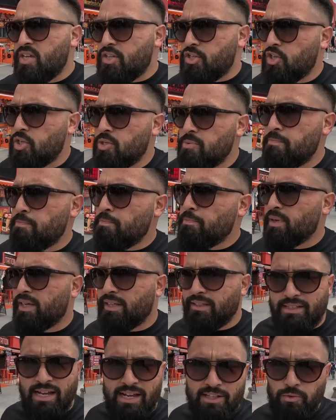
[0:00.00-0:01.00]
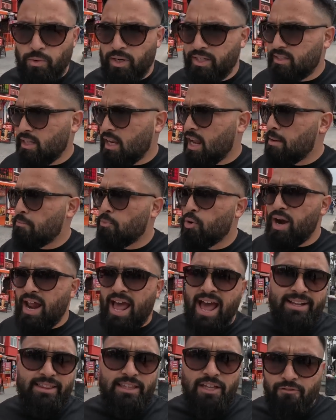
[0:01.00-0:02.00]
beach, because that's where it's a lot more
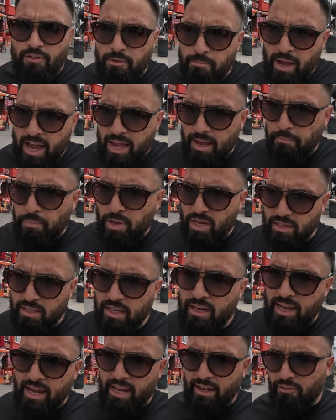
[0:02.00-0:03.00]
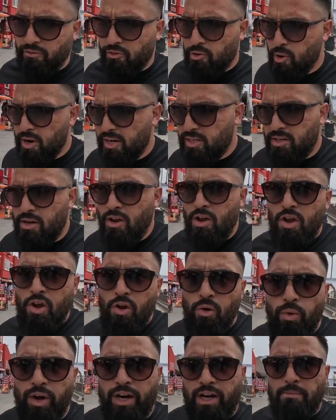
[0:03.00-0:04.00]
active in my opinion. And of course,
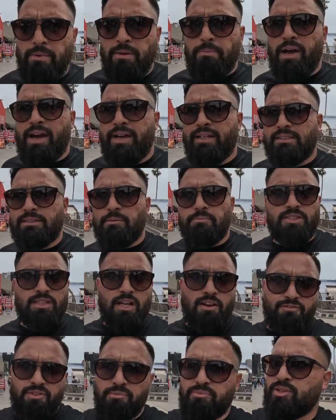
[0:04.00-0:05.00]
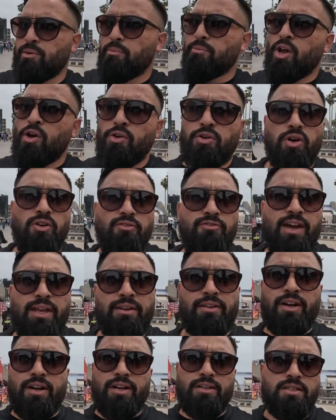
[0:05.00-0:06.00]
we're gonna be buying some stuff from some local
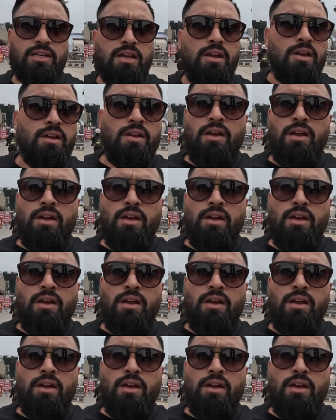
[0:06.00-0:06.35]
vendors,